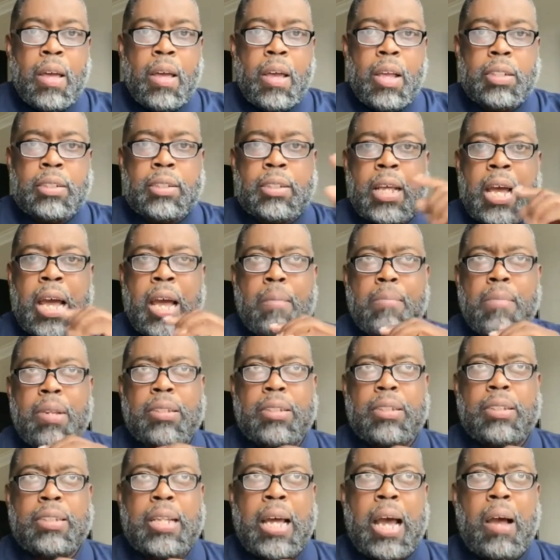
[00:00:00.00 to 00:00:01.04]
It's time to
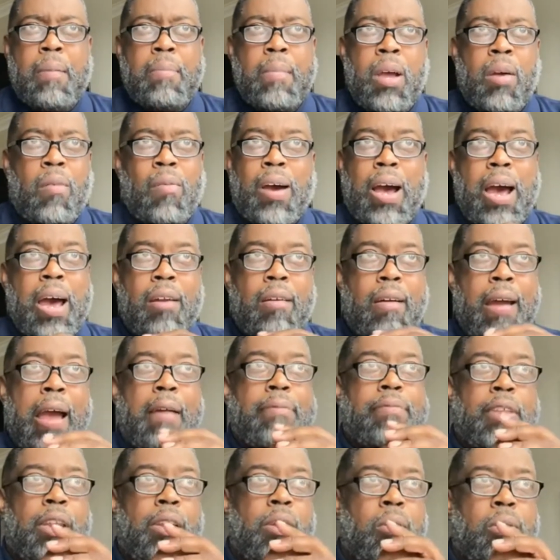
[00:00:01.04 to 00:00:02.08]
stop. Well, I don't
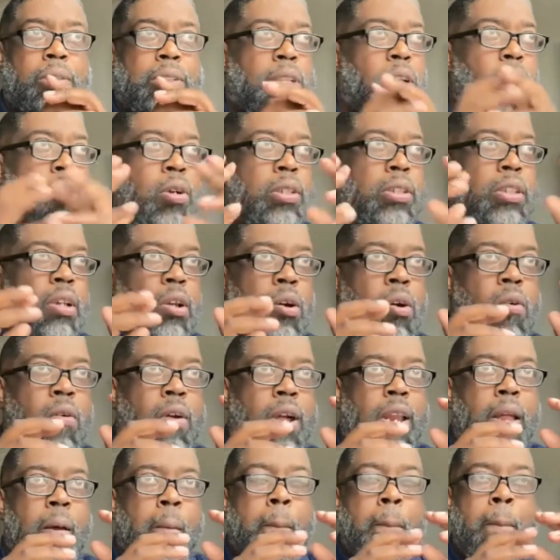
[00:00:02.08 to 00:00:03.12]
have to know as long as the Lord.
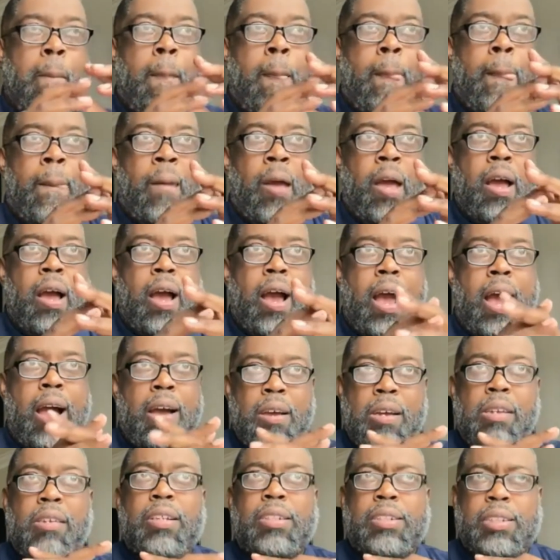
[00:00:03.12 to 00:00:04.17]
I
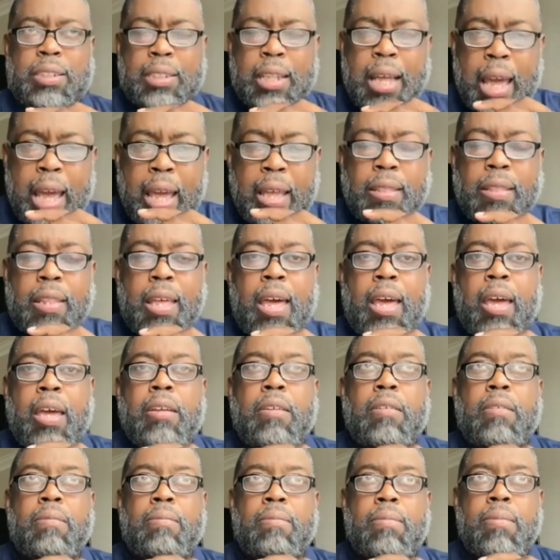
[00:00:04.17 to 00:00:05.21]
understand that.
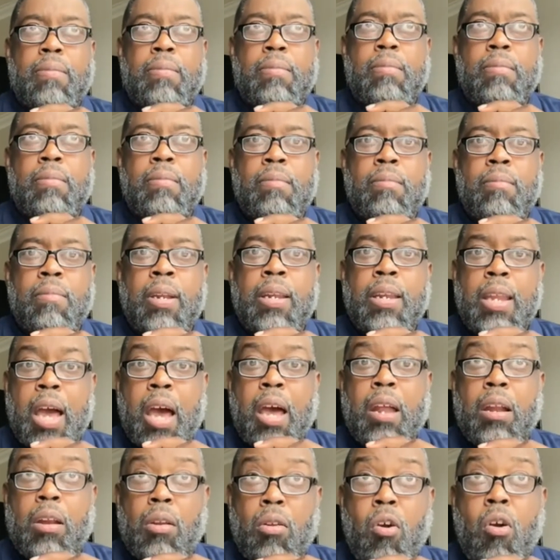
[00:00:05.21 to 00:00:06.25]
But
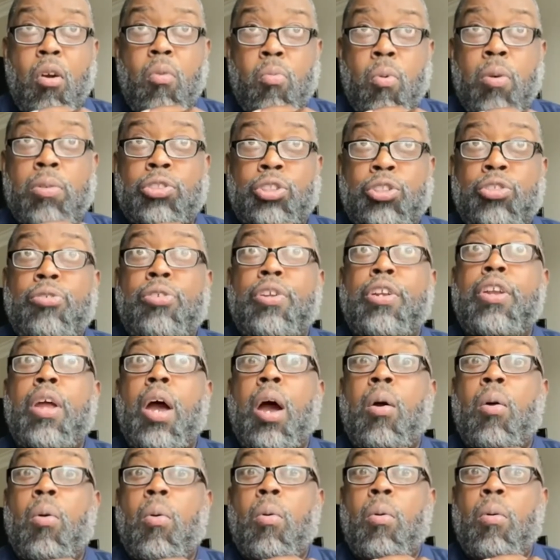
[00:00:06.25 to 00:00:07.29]
now the Lord wants you to
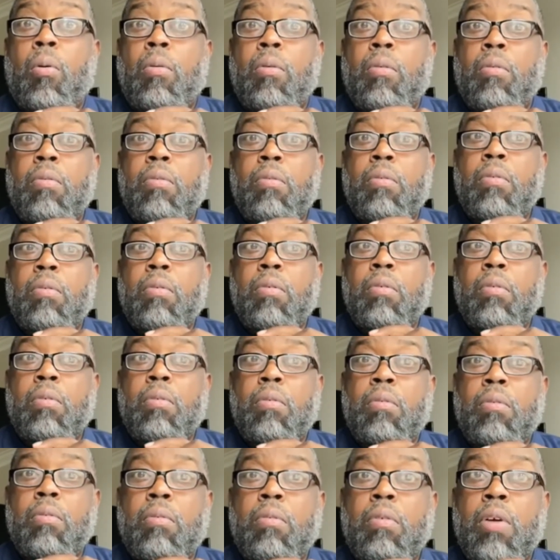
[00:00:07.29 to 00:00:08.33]
know.
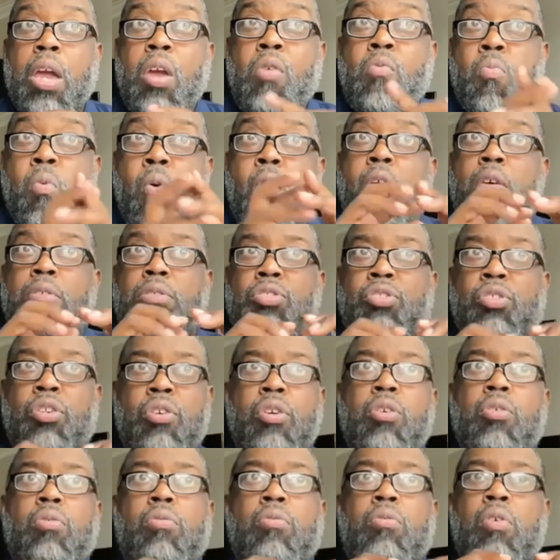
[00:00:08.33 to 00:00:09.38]
He wants
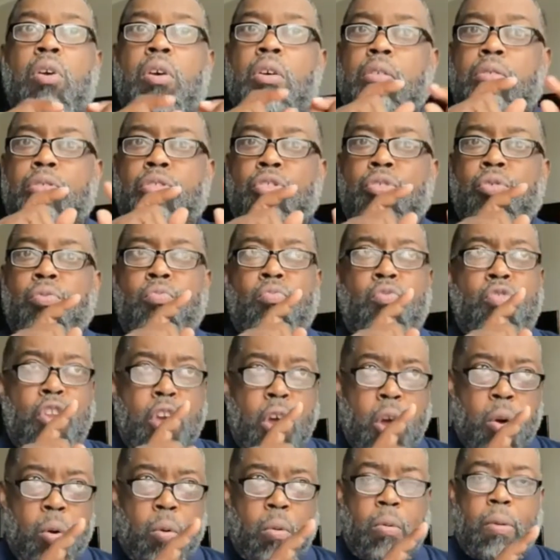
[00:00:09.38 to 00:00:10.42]
you to
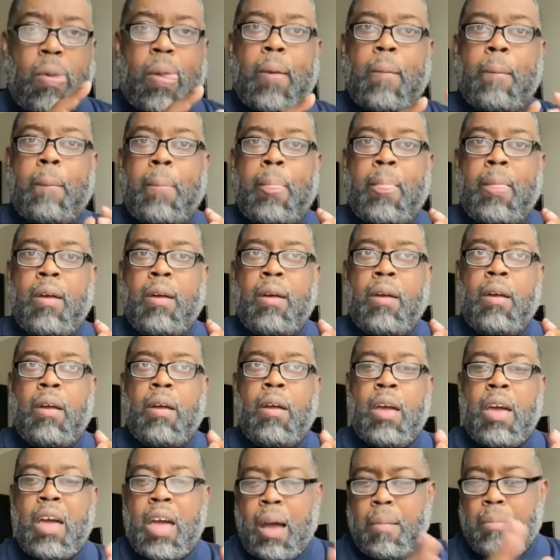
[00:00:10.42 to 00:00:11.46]
know.
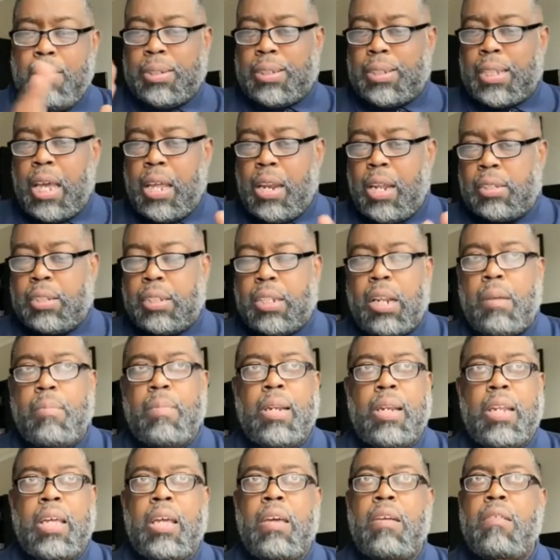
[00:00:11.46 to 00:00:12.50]
I'm going to say this and I'm
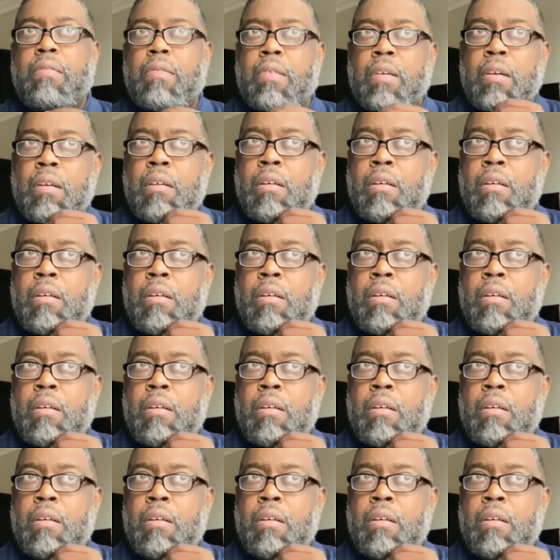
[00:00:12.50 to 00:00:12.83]
going to leave.